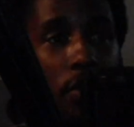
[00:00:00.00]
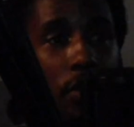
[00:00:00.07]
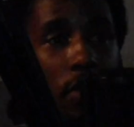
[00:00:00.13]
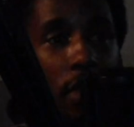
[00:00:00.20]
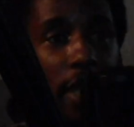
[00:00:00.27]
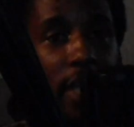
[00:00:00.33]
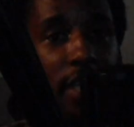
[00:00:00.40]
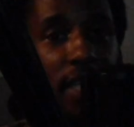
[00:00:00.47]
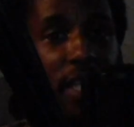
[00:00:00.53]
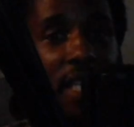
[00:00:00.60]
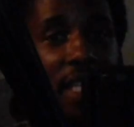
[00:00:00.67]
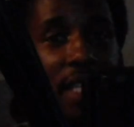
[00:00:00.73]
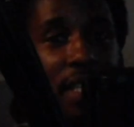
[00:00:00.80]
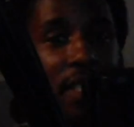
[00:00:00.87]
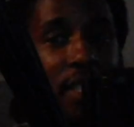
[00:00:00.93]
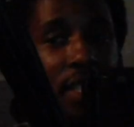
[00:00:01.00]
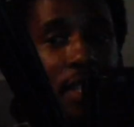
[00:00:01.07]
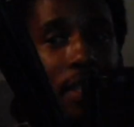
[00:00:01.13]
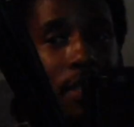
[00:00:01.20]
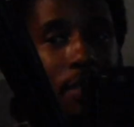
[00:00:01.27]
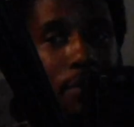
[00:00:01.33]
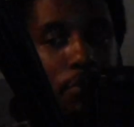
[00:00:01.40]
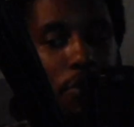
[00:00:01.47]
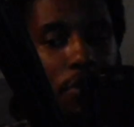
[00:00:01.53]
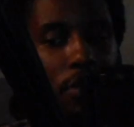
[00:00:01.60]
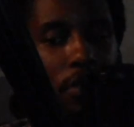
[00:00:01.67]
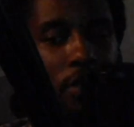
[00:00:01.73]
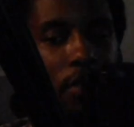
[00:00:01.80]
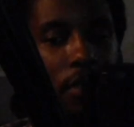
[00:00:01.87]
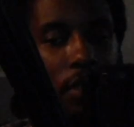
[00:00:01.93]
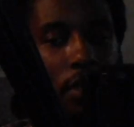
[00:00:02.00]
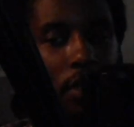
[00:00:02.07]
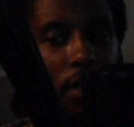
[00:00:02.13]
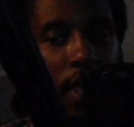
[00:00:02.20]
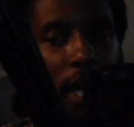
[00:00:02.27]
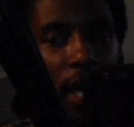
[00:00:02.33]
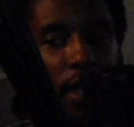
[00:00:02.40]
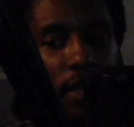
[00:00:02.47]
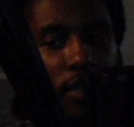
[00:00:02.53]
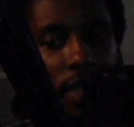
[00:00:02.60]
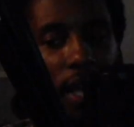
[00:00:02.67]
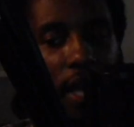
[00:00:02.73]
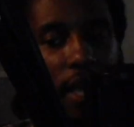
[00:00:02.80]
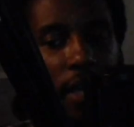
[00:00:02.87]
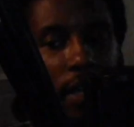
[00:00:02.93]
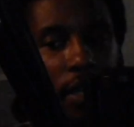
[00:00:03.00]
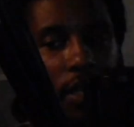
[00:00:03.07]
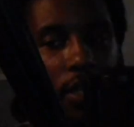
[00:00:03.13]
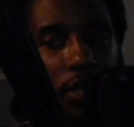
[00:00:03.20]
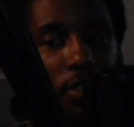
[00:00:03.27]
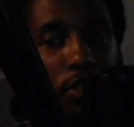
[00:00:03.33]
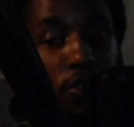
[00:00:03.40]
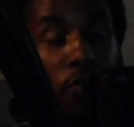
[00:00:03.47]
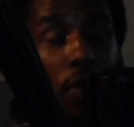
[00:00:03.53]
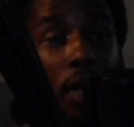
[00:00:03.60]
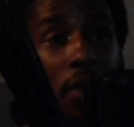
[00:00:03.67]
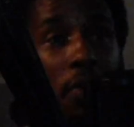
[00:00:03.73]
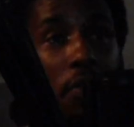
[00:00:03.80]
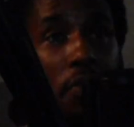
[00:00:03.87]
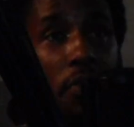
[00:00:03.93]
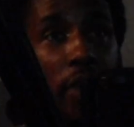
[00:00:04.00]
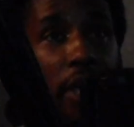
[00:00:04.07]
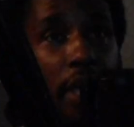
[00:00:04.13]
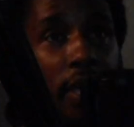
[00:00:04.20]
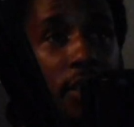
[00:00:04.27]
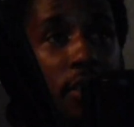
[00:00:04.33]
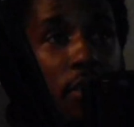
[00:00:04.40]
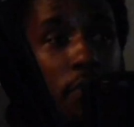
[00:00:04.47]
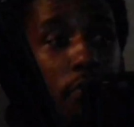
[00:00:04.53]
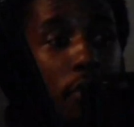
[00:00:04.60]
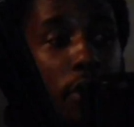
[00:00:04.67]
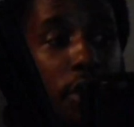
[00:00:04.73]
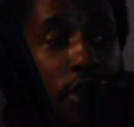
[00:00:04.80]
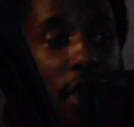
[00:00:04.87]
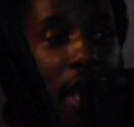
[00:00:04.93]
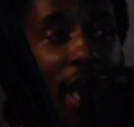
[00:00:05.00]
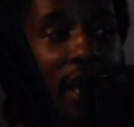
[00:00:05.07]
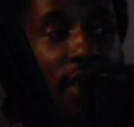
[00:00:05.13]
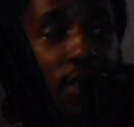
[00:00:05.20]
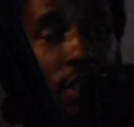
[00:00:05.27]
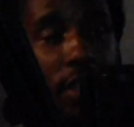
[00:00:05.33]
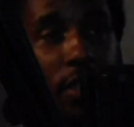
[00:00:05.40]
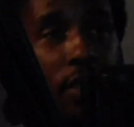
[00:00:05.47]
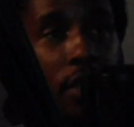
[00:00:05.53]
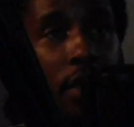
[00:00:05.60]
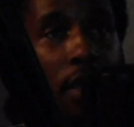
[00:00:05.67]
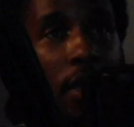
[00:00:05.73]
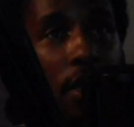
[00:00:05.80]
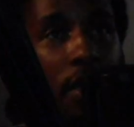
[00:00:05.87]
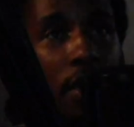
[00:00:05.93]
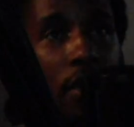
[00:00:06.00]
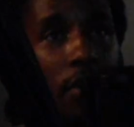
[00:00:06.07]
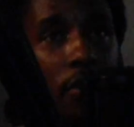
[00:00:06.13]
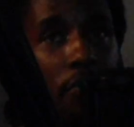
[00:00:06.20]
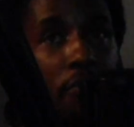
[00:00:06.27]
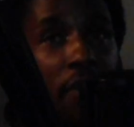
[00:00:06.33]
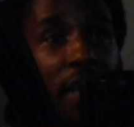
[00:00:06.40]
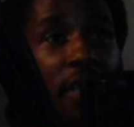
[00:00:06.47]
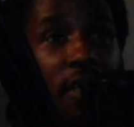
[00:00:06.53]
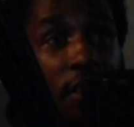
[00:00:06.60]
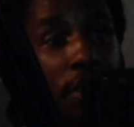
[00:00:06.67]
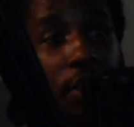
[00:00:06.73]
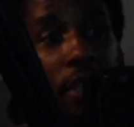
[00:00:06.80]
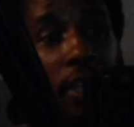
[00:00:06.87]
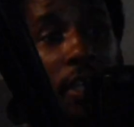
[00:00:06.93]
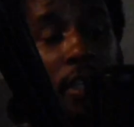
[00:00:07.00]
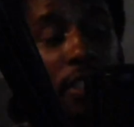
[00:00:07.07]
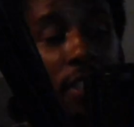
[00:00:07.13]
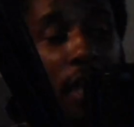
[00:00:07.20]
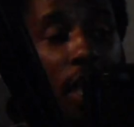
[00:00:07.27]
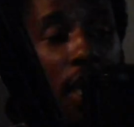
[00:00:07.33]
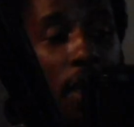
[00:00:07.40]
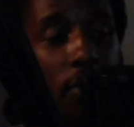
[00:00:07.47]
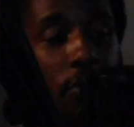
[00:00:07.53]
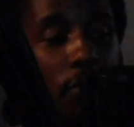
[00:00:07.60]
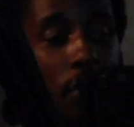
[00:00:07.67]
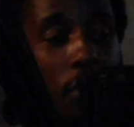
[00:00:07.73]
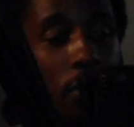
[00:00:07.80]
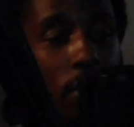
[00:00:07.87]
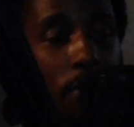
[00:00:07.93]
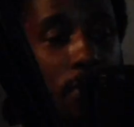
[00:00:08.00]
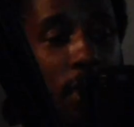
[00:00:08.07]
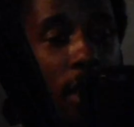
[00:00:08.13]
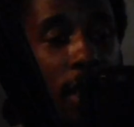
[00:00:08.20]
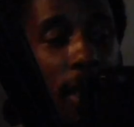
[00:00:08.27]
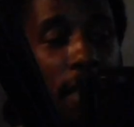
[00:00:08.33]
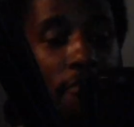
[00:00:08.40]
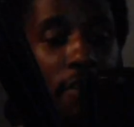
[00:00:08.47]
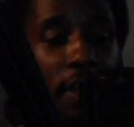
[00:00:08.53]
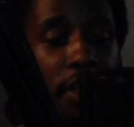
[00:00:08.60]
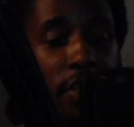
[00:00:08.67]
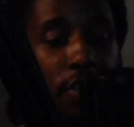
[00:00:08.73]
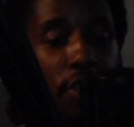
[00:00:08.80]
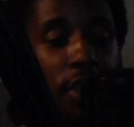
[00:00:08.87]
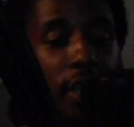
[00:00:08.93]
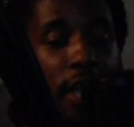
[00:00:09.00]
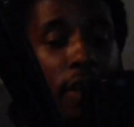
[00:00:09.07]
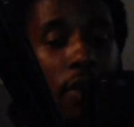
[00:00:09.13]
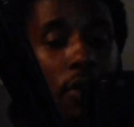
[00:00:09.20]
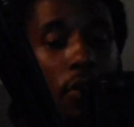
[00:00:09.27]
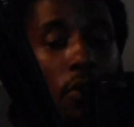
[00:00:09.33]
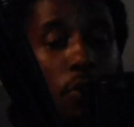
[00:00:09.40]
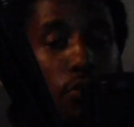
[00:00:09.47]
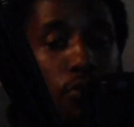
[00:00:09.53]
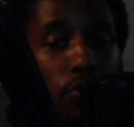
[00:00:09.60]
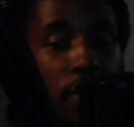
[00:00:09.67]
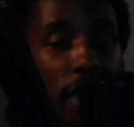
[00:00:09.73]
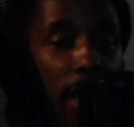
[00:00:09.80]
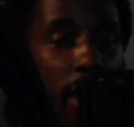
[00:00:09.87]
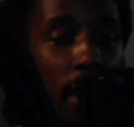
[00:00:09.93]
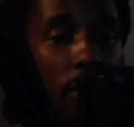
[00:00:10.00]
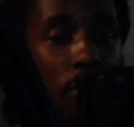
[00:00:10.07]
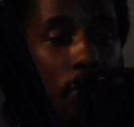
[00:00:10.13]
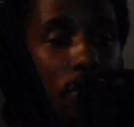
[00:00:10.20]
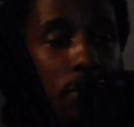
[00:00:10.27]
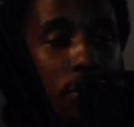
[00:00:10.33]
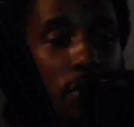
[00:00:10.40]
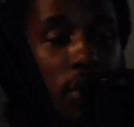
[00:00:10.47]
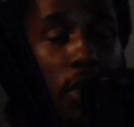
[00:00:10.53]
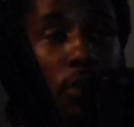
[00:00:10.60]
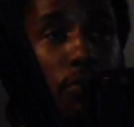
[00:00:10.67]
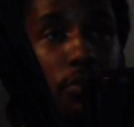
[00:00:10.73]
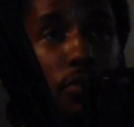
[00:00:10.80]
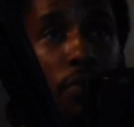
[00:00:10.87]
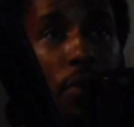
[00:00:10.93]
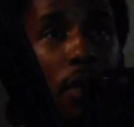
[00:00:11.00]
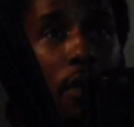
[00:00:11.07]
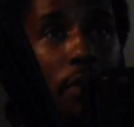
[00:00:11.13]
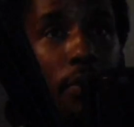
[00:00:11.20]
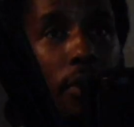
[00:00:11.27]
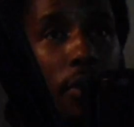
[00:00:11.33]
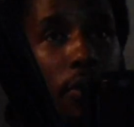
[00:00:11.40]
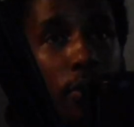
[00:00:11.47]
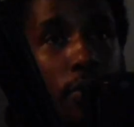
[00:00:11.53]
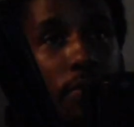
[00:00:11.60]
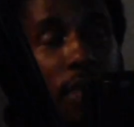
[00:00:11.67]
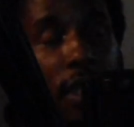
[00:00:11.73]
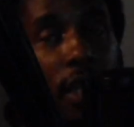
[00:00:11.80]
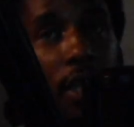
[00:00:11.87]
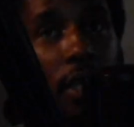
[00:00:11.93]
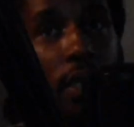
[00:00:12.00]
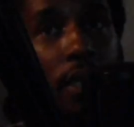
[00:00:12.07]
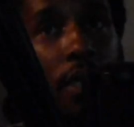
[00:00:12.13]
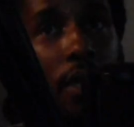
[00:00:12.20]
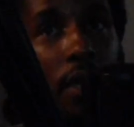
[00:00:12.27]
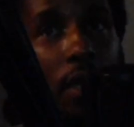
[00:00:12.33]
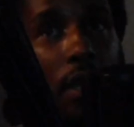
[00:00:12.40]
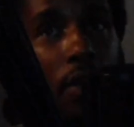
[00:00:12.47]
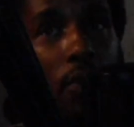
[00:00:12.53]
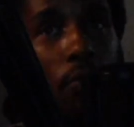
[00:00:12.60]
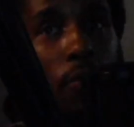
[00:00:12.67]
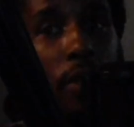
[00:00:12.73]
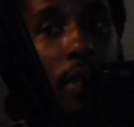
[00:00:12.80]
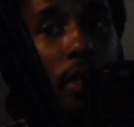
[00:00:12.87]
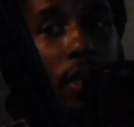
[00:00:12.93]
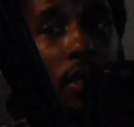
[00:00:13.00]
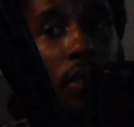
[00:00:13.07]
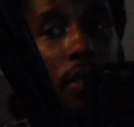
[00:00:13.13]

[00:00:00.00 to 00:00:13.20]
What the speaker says: it's easy to kind of like do other things to push actually fixing shit aside. You know what I'm saying? Like fixing shit that holds you down or slows you up. You know what I'm saying? We